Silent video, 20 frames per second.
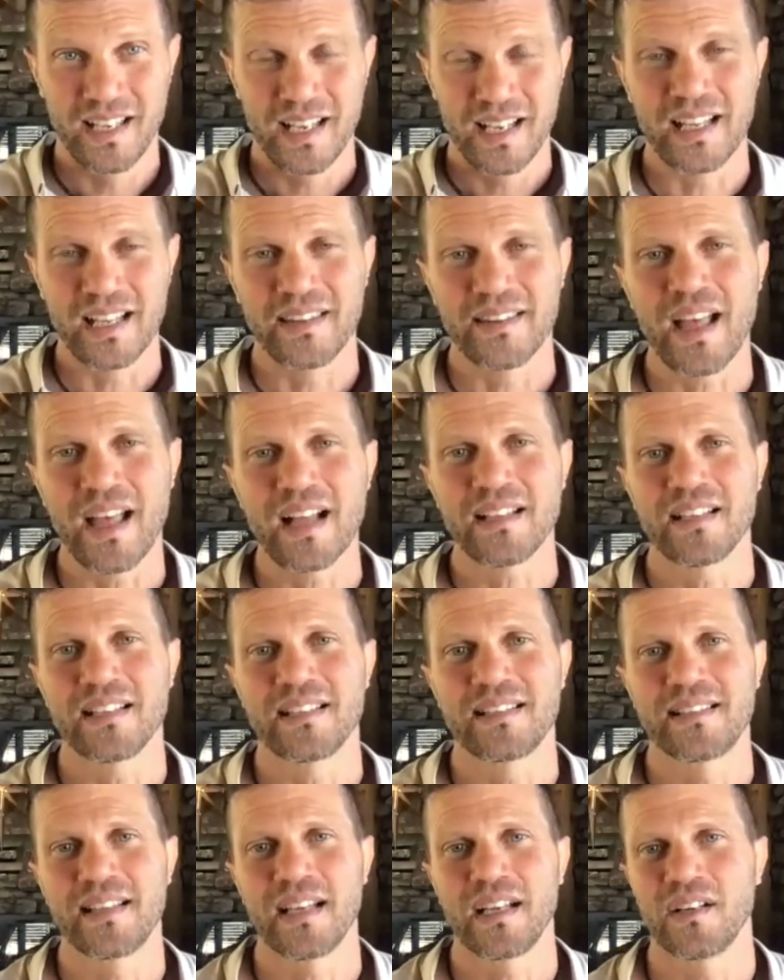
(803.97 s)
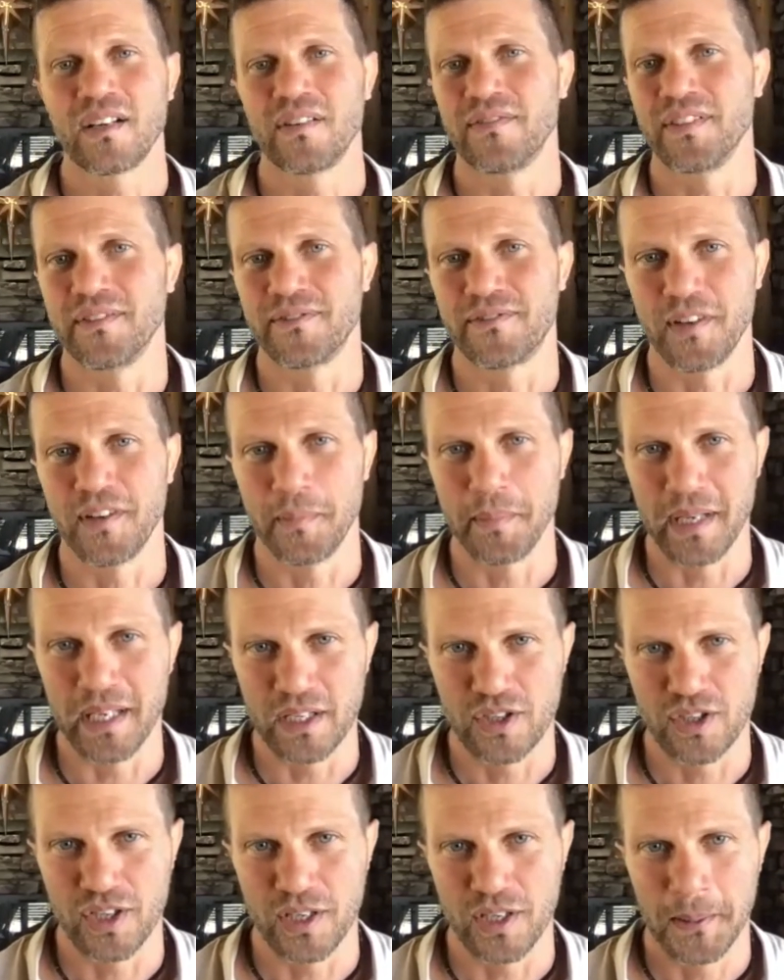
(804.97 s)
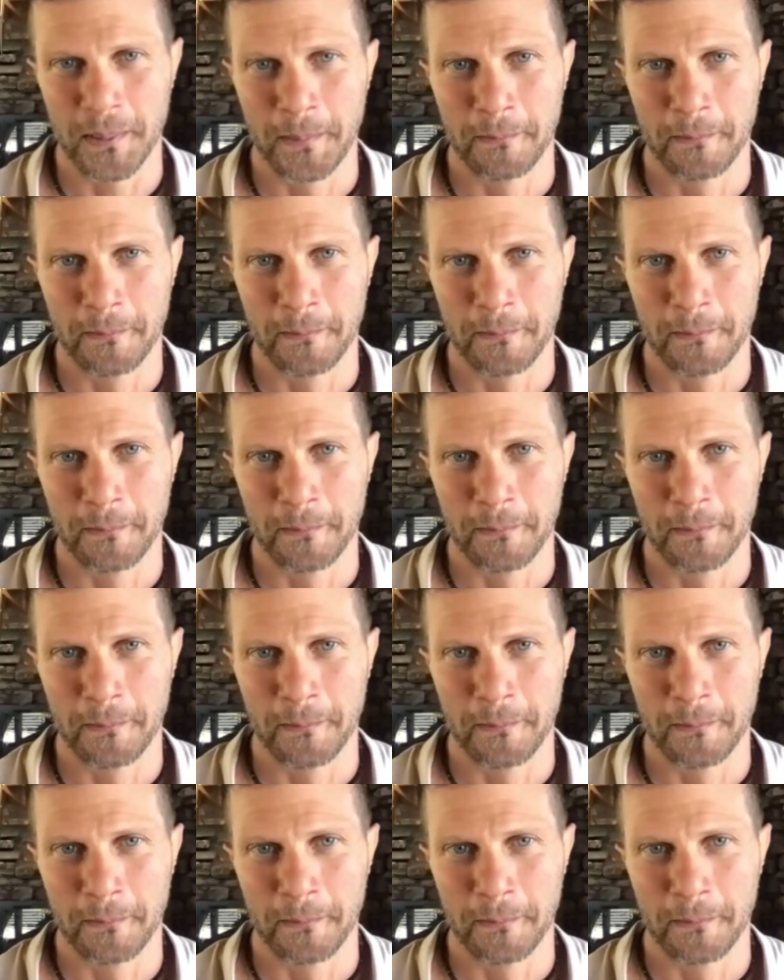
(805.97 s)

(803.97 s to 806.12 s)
And that is a state of inflammation.